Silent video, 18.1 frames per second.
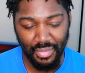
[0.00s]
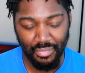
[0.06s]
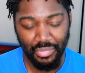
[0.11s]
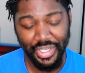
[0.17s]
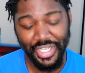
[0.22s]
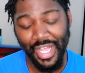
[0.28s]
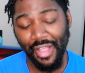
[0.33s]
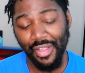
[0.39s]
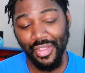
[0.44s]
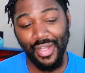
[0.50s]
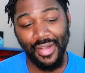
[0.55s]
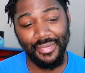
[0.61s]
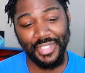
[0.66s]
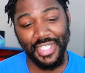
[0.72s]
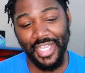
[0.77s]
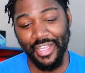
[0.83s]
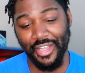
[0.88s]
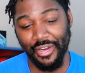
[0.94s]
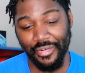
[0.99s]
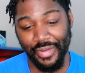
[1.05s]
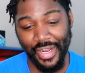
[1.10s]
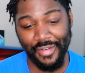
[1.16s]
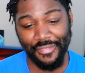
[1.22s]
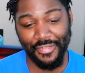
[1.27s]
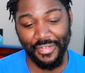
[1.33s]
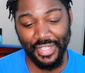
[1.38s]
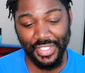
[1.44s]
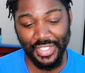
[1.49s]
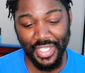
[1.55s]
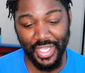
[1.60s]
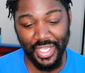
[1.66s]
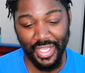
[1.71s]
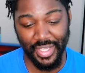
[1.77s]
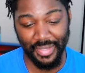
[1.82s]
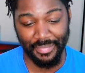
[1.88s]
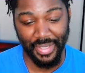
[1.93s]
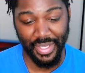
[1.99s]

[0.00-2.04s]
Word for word: Well, y'all love taking credit from this kid,